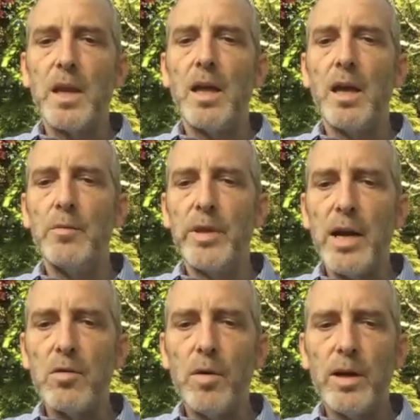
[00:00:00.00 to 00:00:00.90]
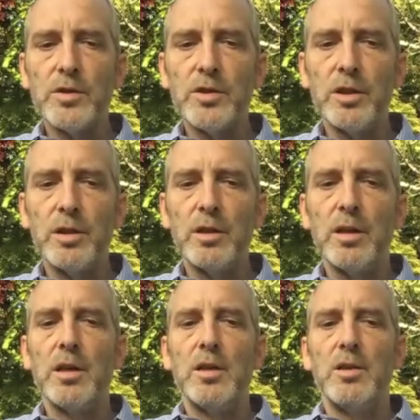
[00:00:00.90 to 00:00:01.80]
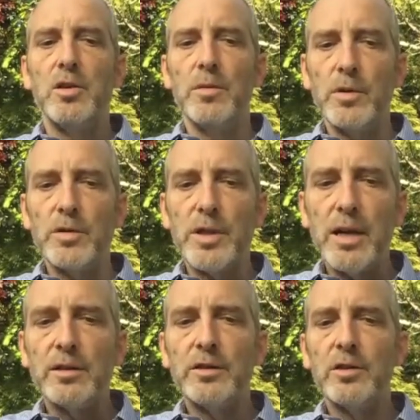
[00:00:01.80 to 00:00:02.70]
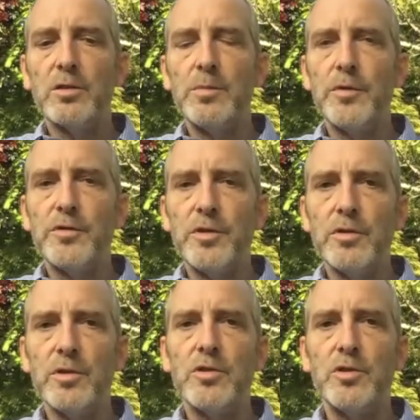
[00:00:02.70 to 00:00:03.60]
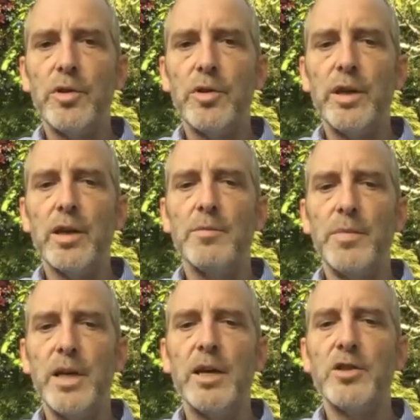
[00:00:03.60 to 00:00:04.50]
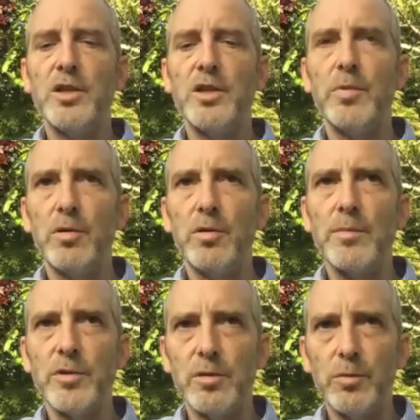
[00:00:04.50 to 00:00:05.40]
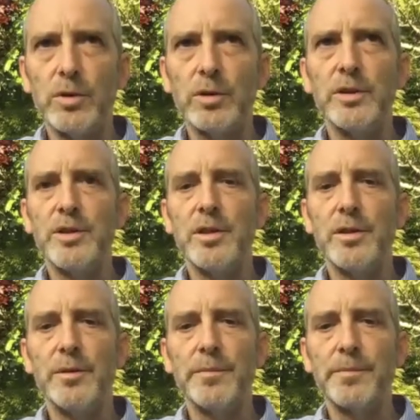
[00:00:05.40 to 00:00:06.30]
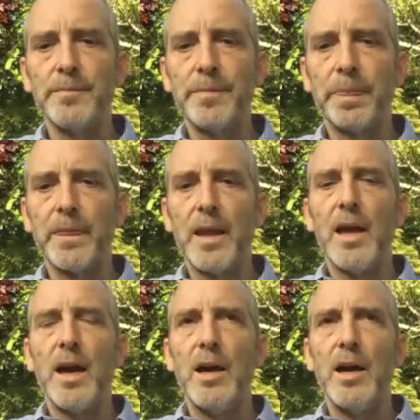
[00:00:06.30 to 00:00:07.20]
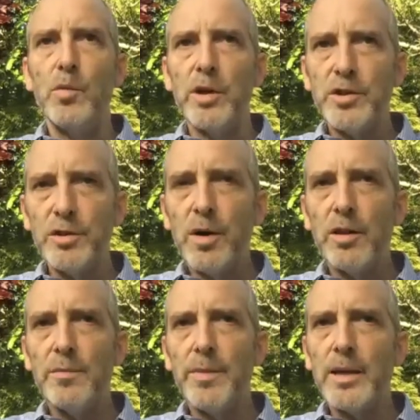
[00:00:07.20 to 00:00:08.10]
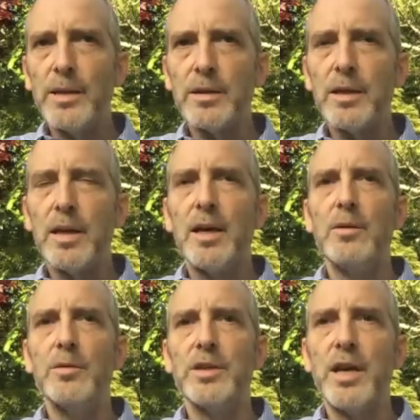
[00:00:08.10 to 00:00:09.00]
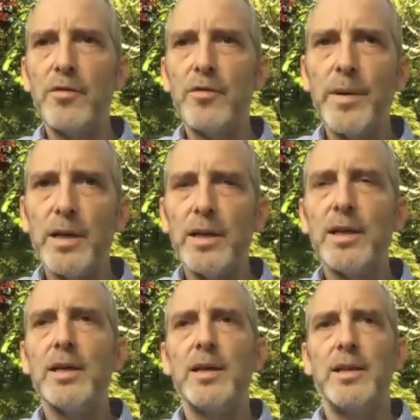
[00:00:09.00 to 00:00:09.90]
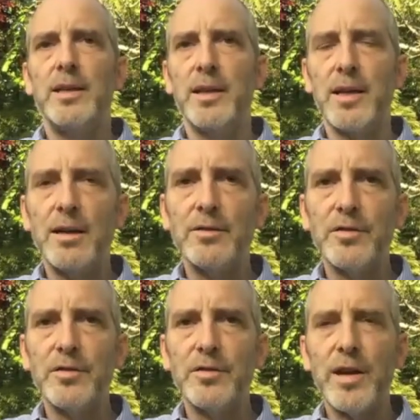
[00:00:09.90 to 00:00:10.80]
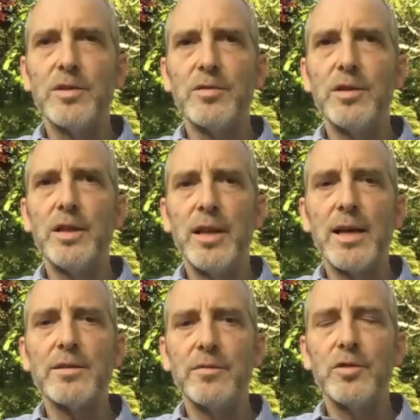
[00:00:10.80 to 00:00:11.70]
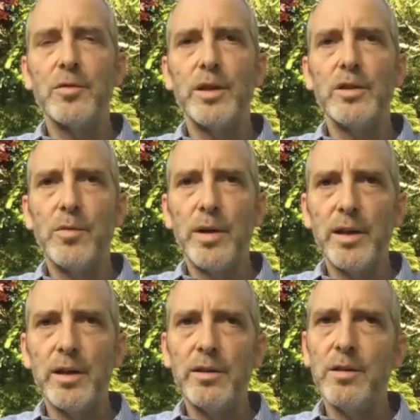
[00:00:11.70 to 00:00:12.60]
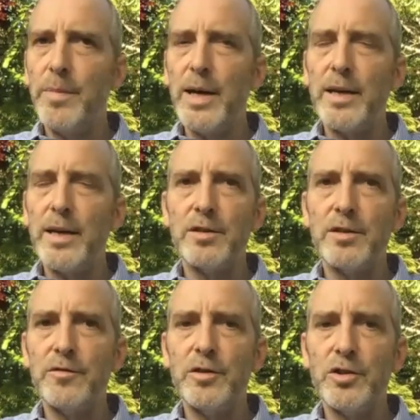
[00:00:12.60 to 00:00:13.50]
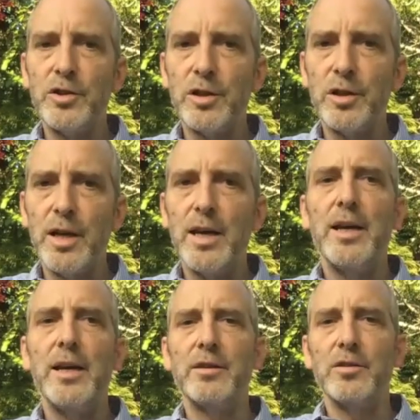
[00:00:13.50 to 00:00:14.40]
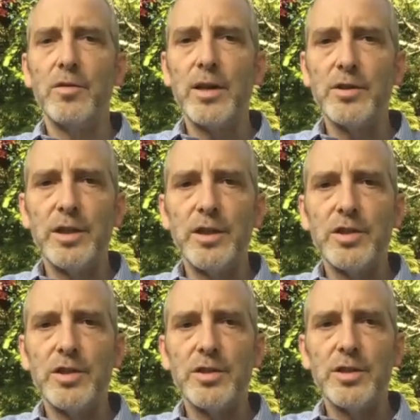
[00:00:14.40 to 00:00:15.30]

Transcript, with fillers: and without question, you're the most talented group of students joining PhD programs in the world this year. I wish you all the best. I wish everybody in the College of Chemistry class of 2020 the best in the future, and congratulations